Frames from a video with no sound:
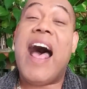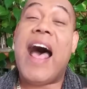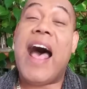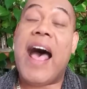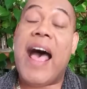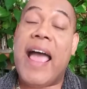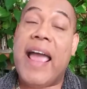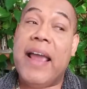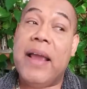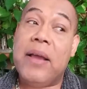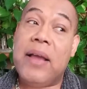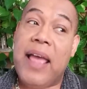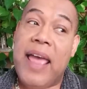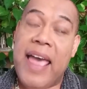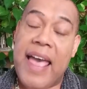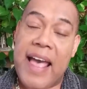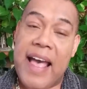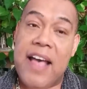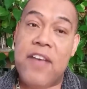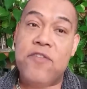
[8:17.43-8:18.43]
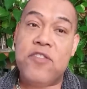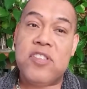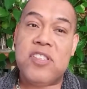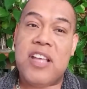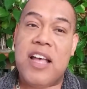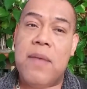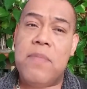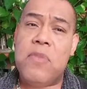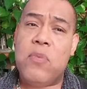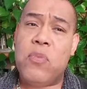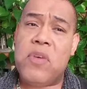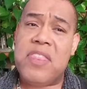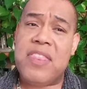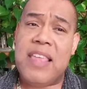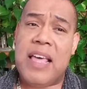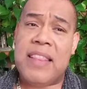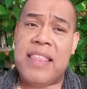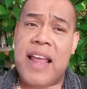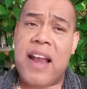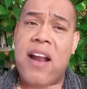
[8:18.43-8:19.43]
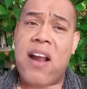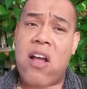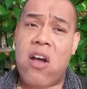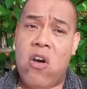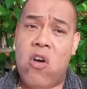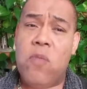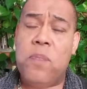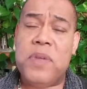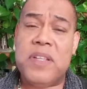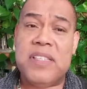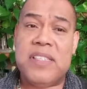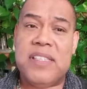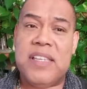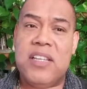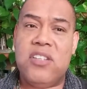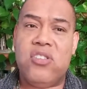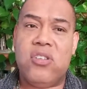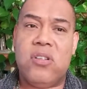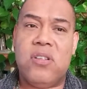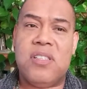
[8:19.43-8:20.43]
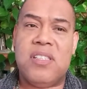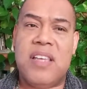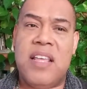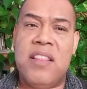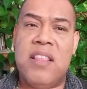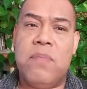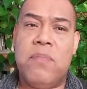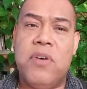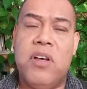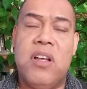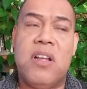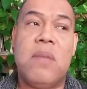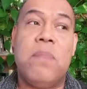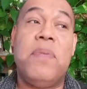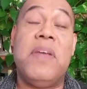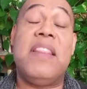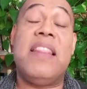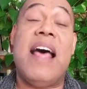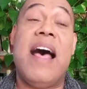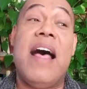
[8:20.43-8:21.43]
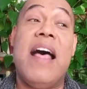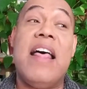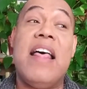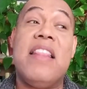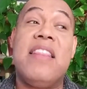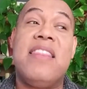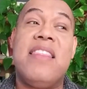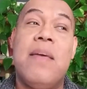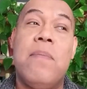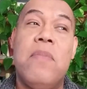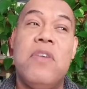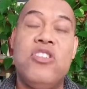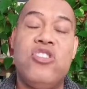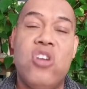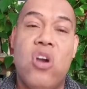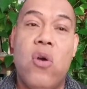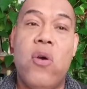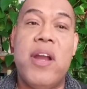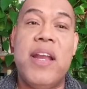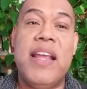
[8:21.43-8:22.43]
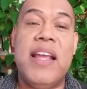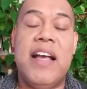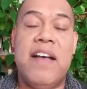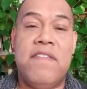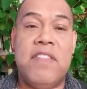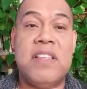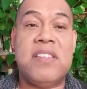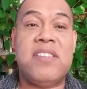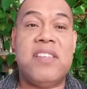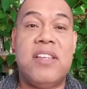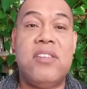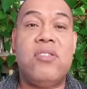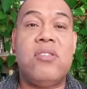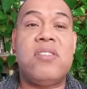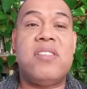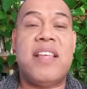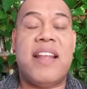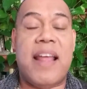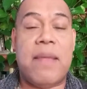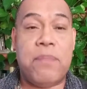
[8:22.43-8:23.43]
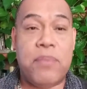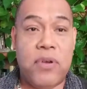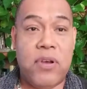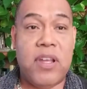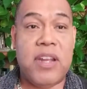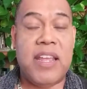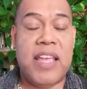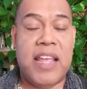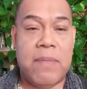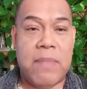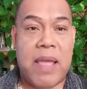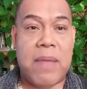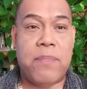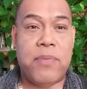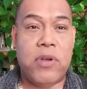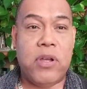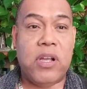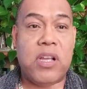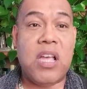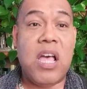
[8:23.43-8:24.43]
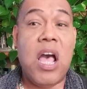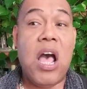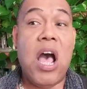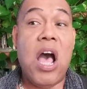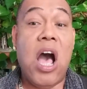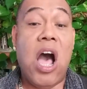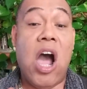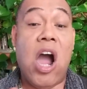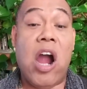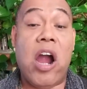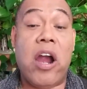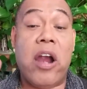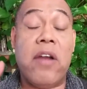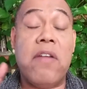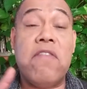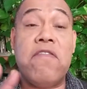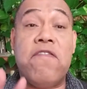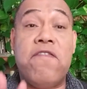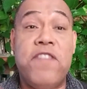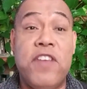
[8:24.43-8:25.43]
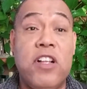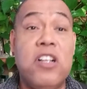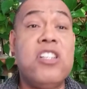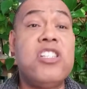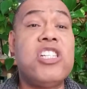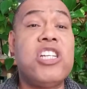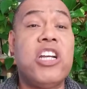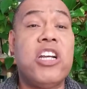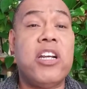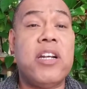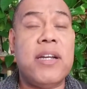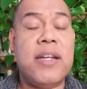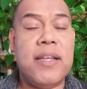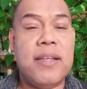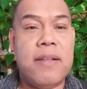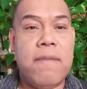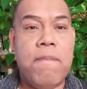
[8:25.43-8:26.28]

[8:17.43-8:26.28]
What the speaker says: I have some that are open sigils in the book, but the majority of the sigils that I put in my book are filtered,